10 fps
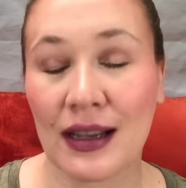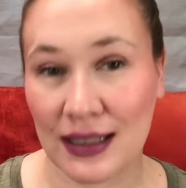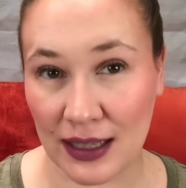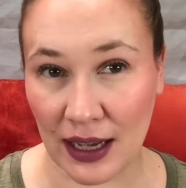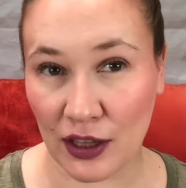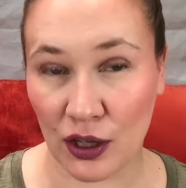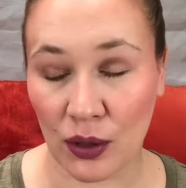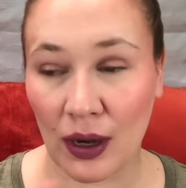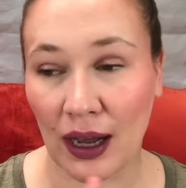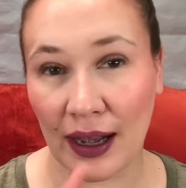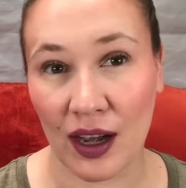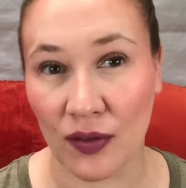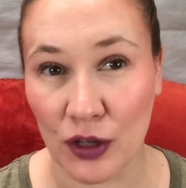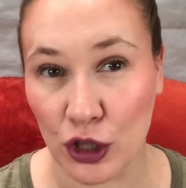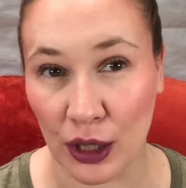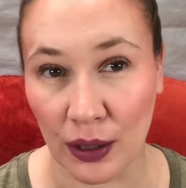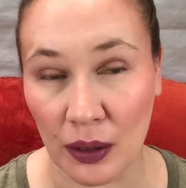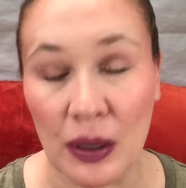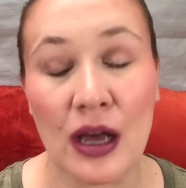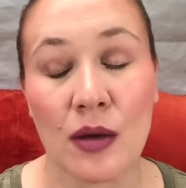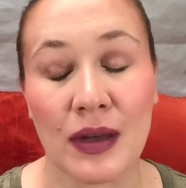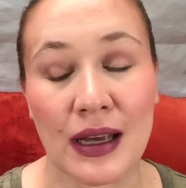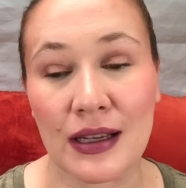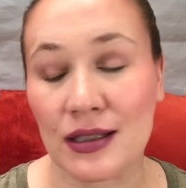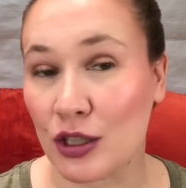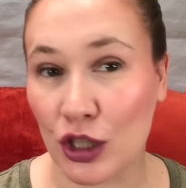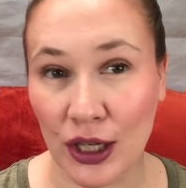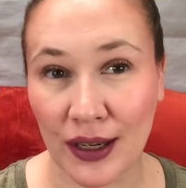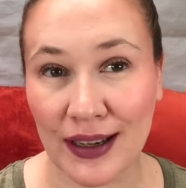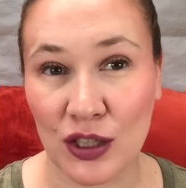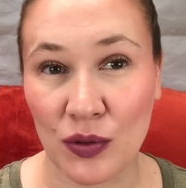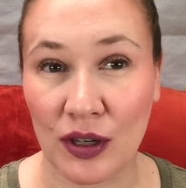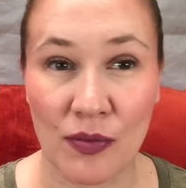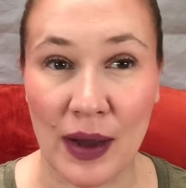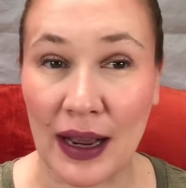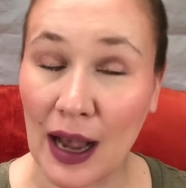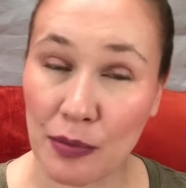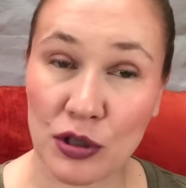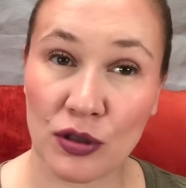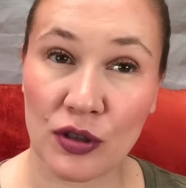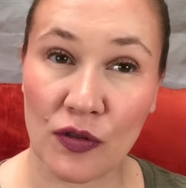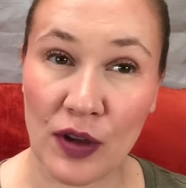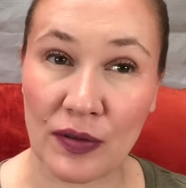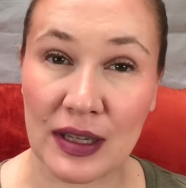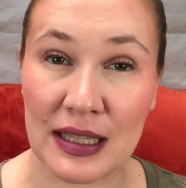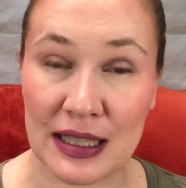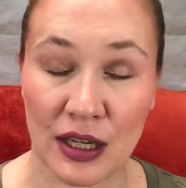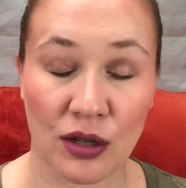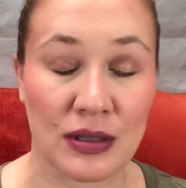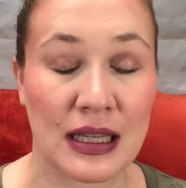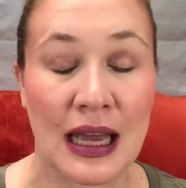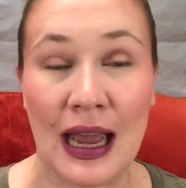Today though I have cherry because cherry is one of my absolute favorite scent notes